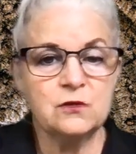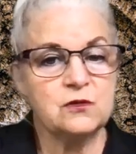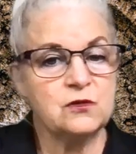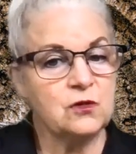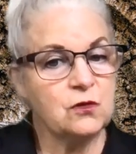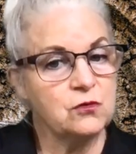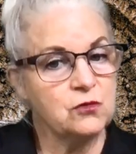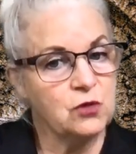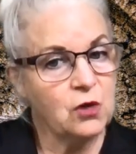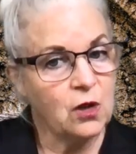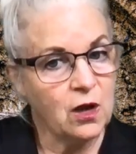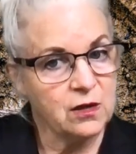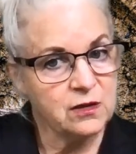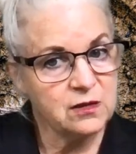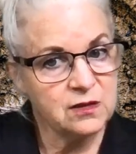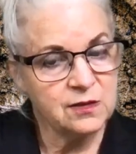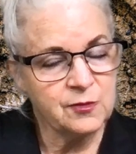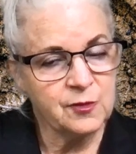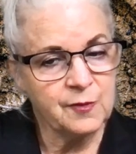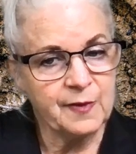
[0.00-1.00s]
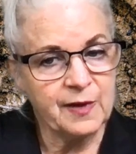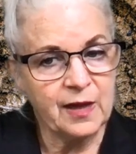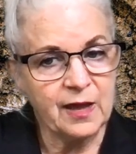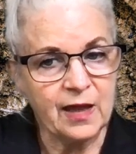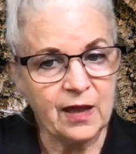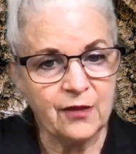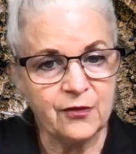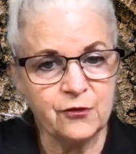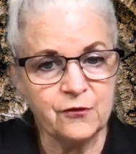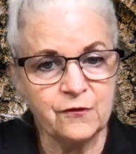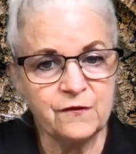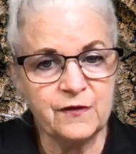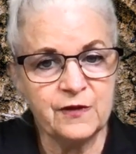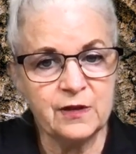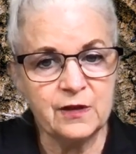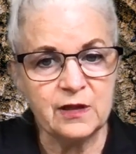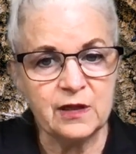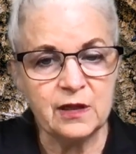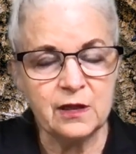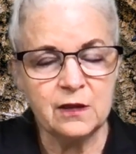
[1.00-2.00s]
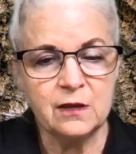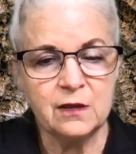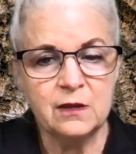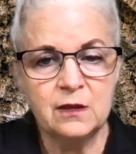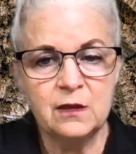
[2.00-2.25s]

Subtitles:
So talk to them about how they're feeling.